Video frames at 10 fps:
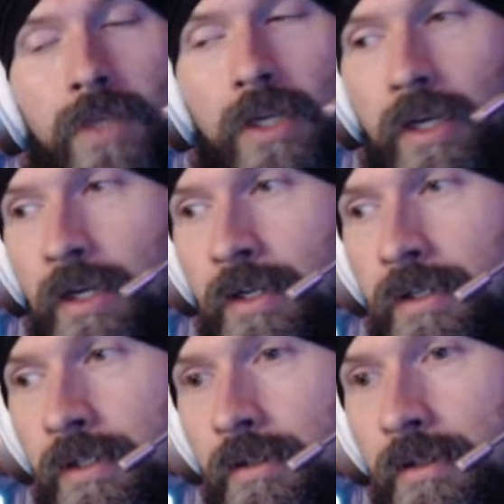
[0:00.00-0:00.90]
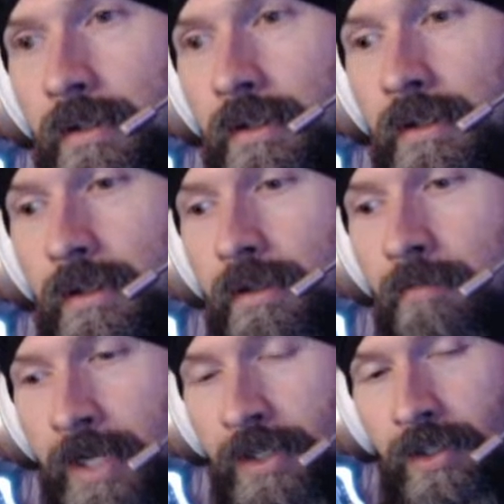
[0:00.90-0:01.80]
and
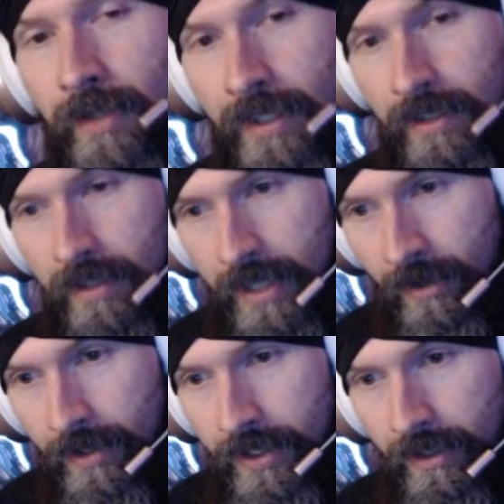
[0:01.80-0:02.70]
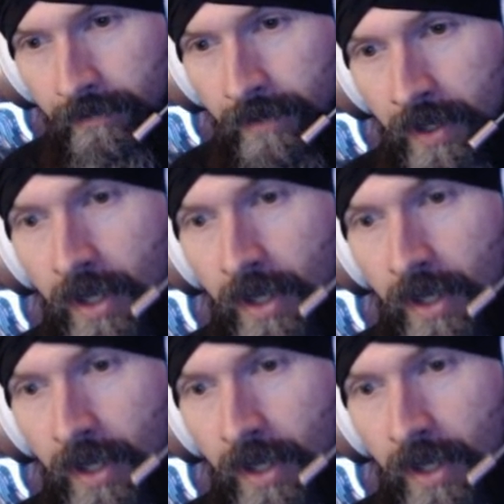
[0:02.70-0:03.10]
my select narrative,